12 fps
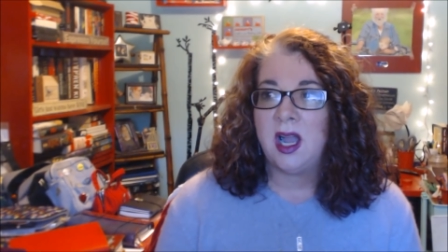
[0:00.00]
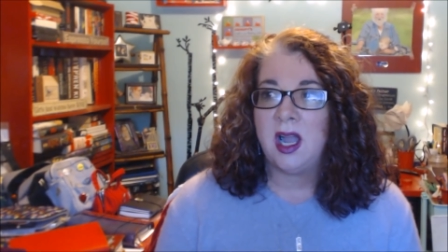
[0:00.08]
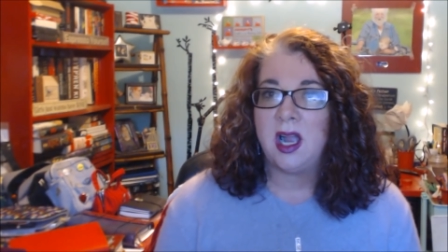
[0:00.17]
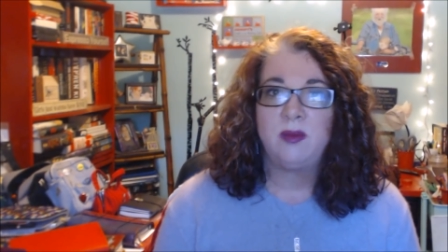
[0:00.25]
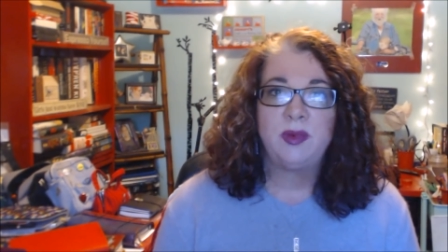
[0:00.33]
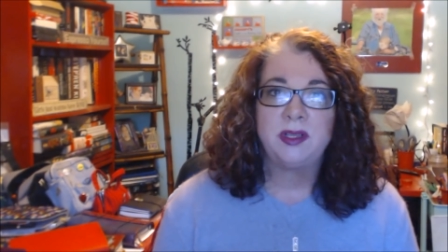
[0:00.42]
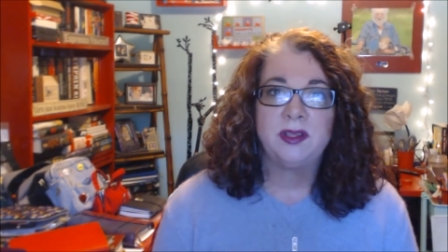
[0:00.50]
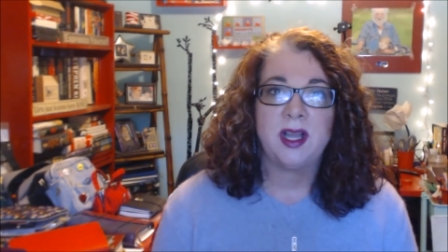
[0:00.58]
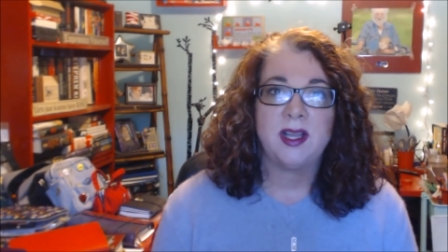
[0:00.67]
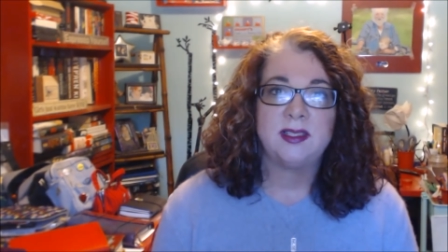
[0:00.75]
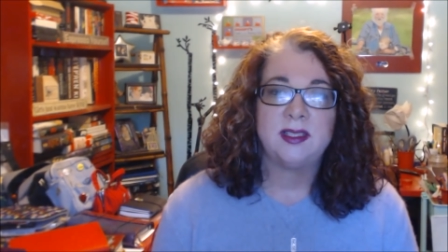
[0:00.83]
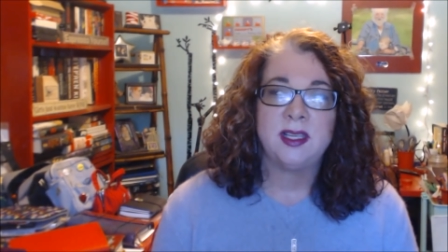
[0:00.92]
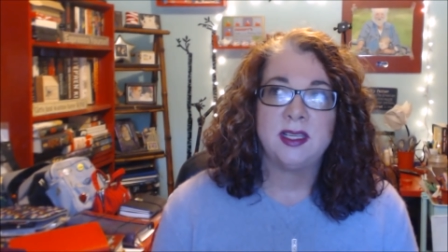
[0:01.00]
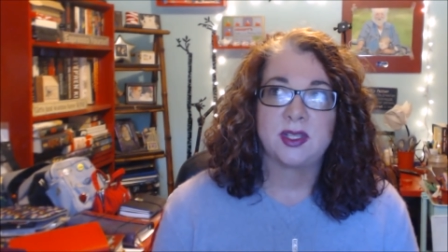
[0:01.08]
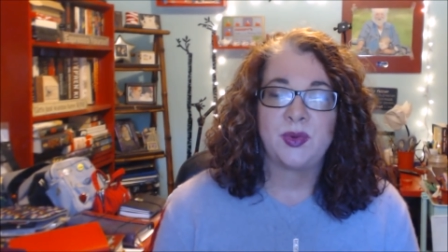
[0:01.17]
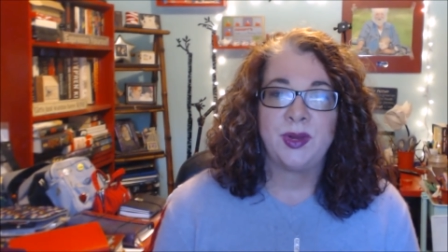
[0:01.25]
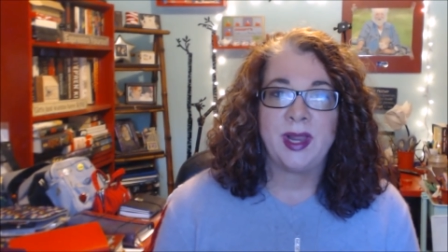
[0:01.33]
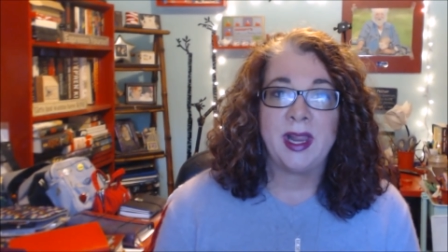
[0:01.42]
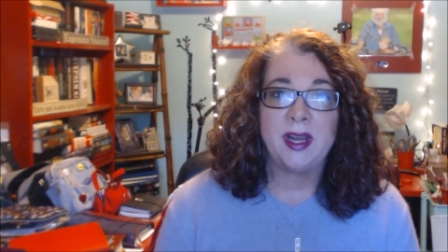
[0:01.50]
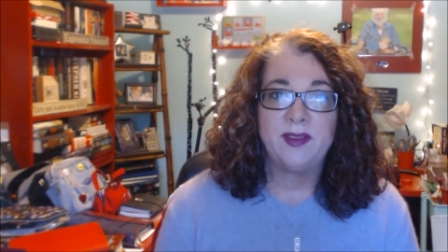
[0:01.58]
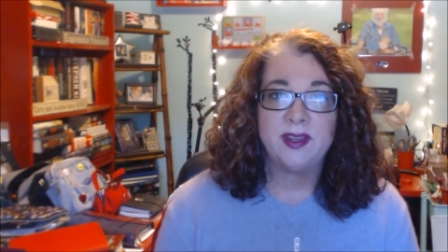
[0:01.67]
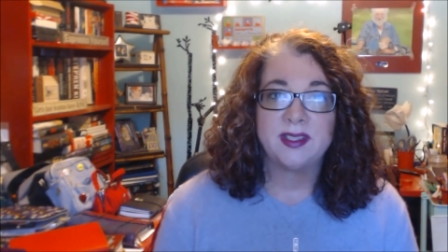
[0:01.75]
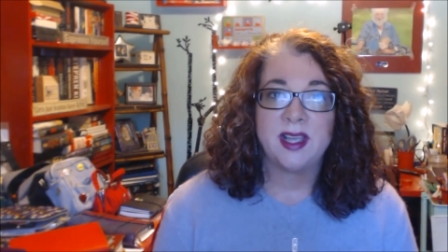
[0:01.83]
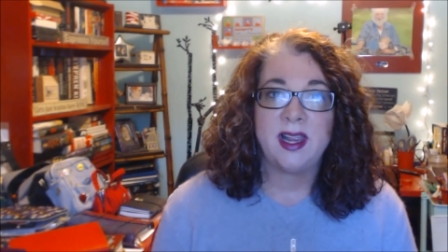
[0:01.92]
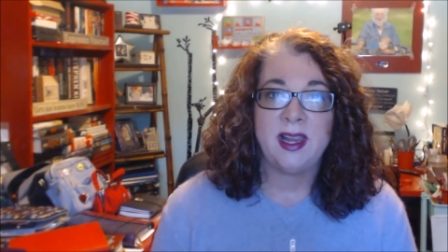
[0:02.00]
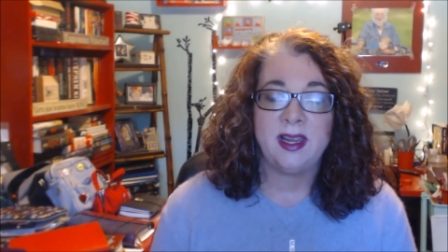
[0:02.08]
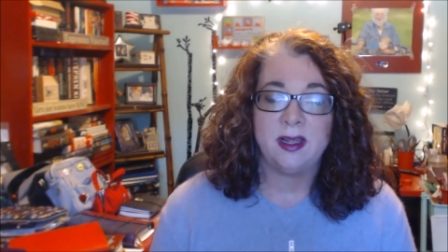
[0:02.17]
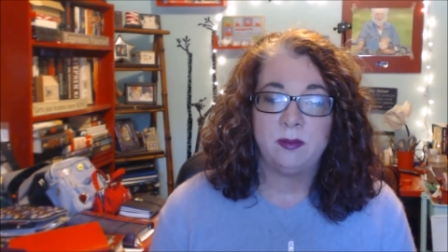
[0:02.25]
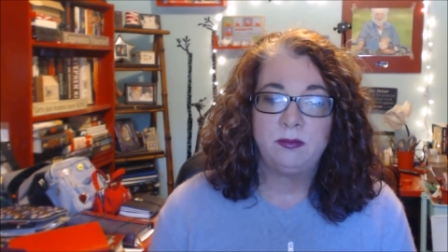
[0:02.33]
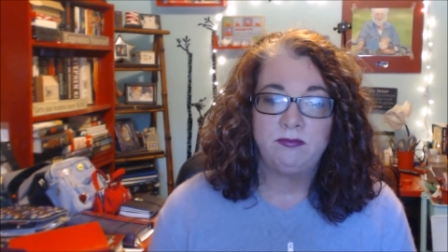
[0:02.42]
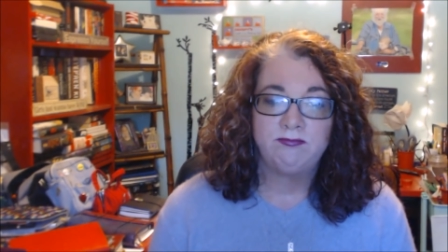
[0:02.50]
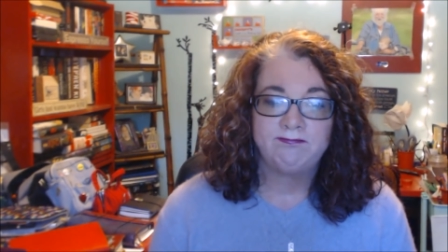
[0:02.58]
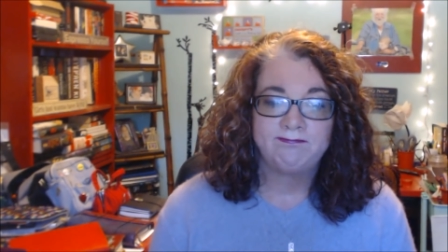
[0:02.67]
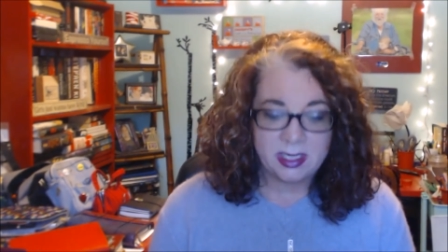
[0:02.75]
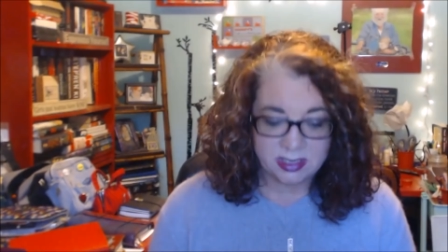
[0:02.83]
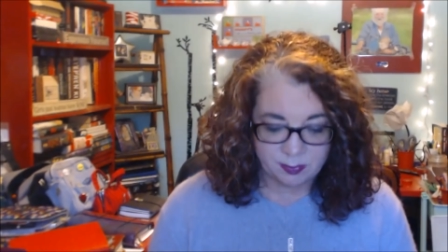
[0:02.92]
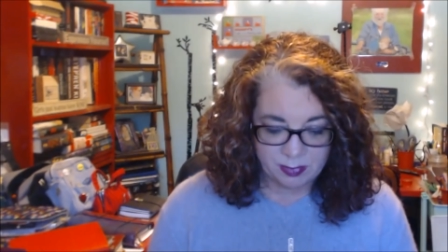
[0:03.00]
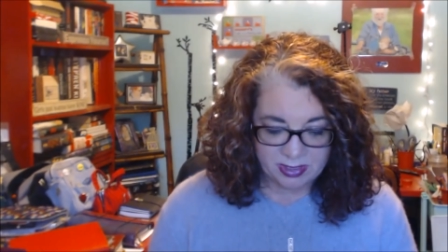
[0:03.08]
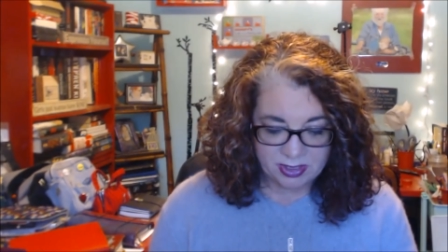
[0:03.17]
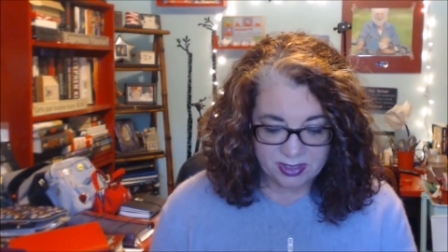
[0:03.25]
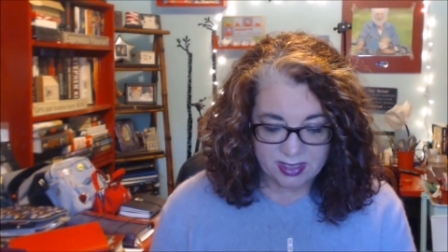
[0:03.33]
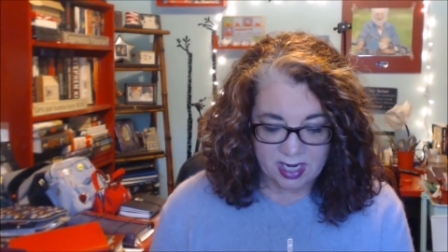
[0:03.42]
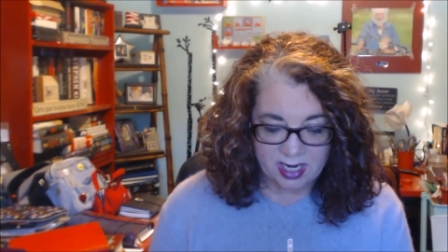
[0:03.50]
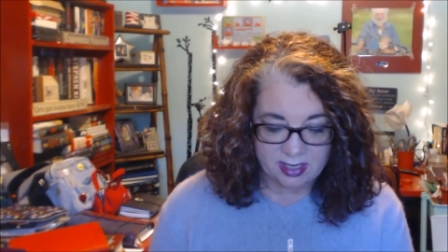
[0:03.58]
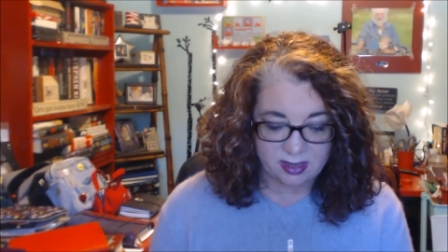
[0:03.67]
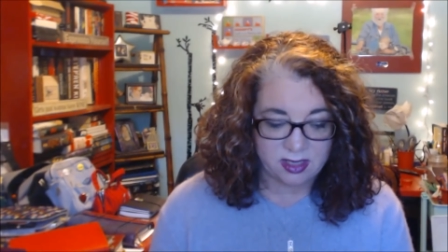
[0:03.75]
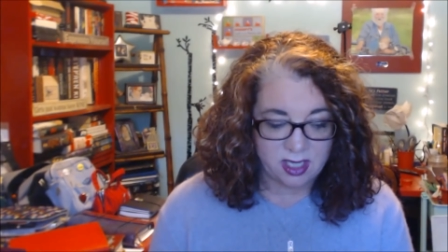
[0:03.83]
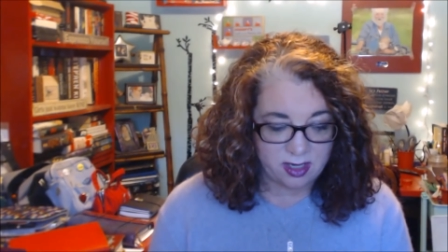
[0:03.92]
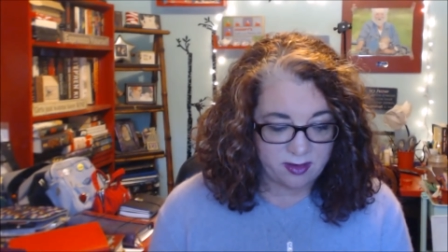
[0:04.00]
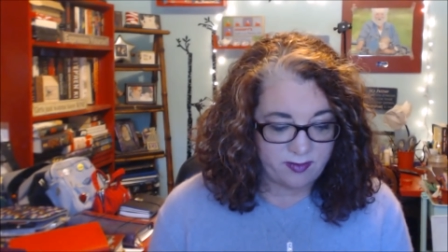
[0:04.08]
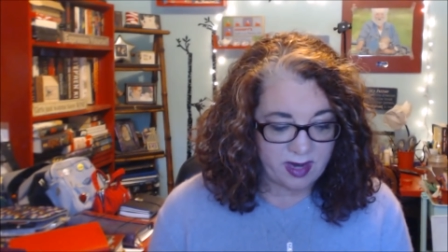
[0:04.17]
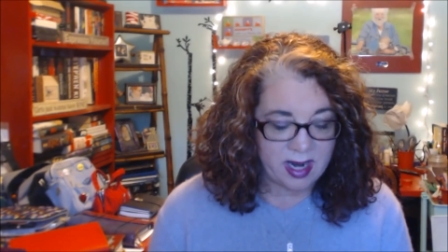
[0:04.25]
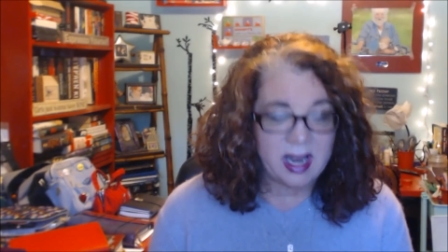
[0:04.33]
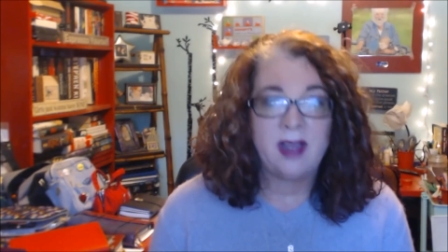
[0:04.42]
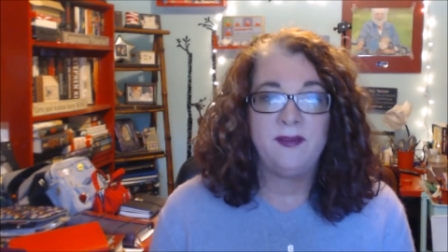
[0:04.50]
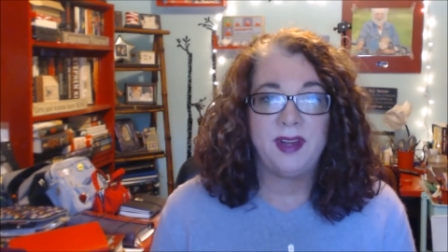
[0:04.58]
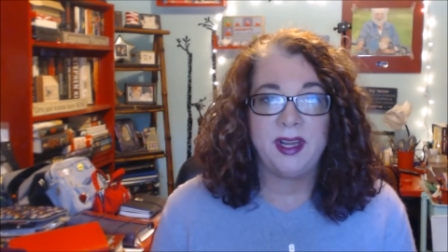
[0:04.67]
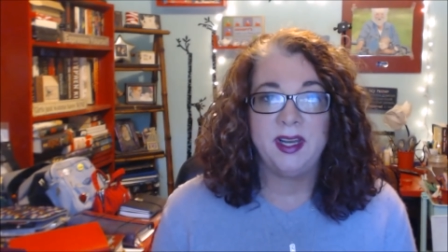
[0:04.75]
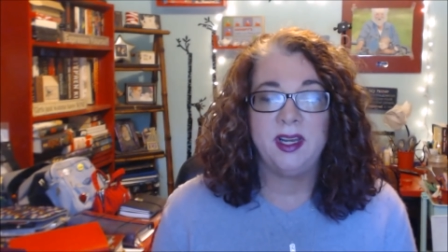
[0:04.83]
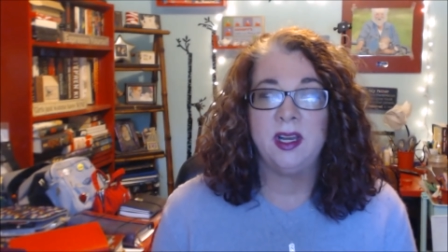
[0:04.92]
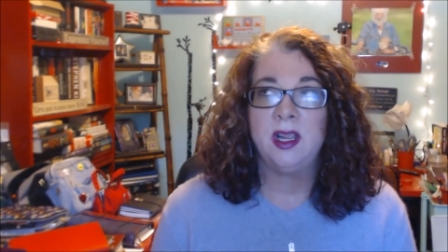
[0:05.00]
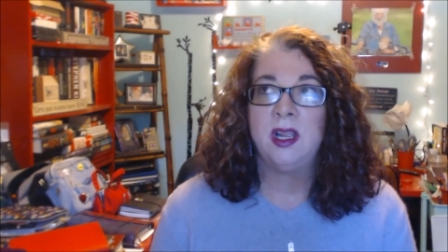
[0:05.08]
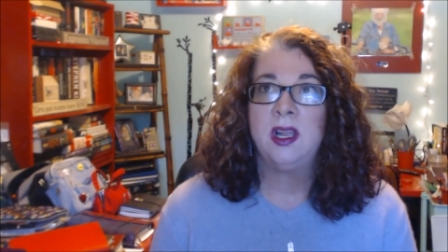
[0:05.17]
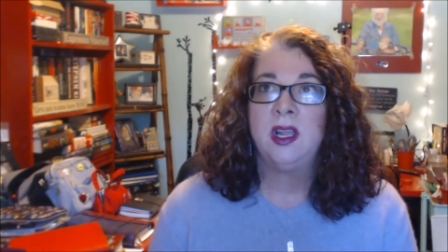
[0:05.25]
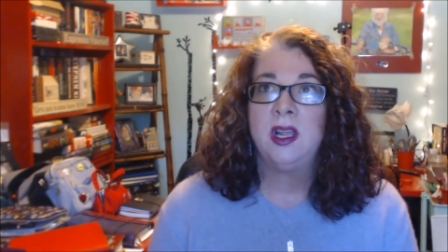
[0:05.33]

I realized that as creative as I am, and as much as I love having